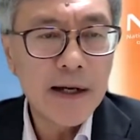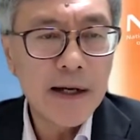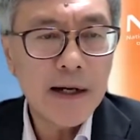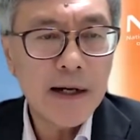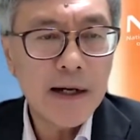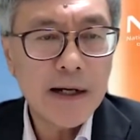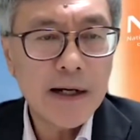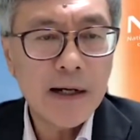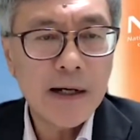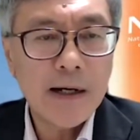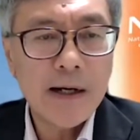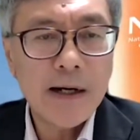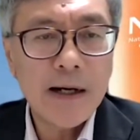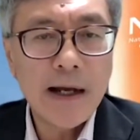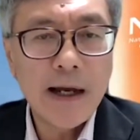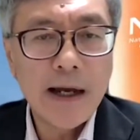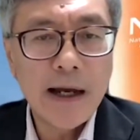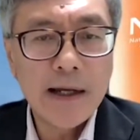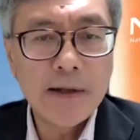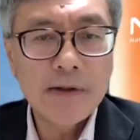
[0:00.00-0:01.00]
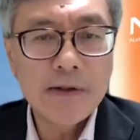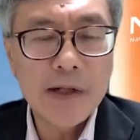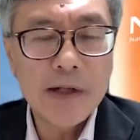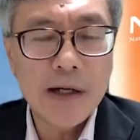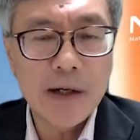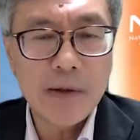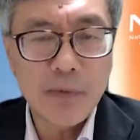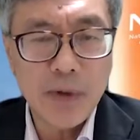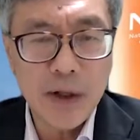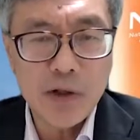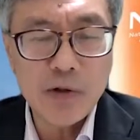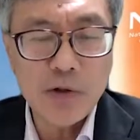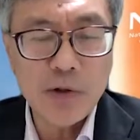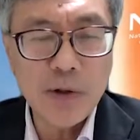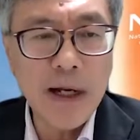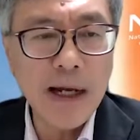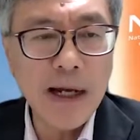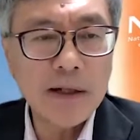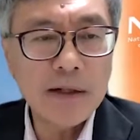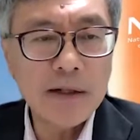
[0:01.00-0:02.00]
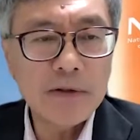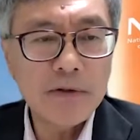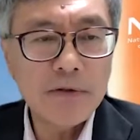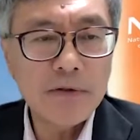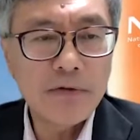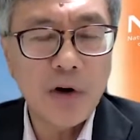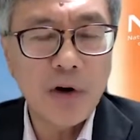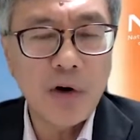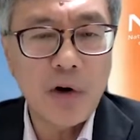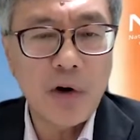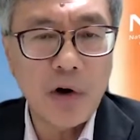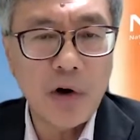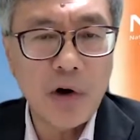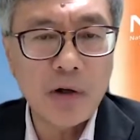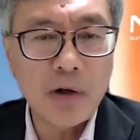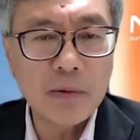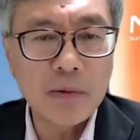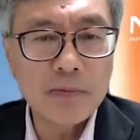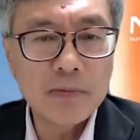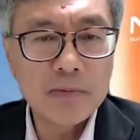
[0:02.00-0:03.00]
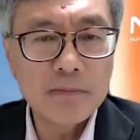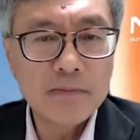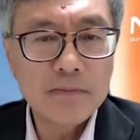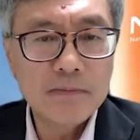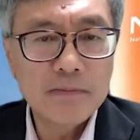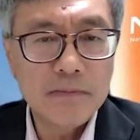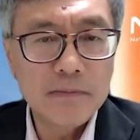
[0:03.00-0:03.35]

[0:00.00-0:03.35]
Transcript: And we do that for all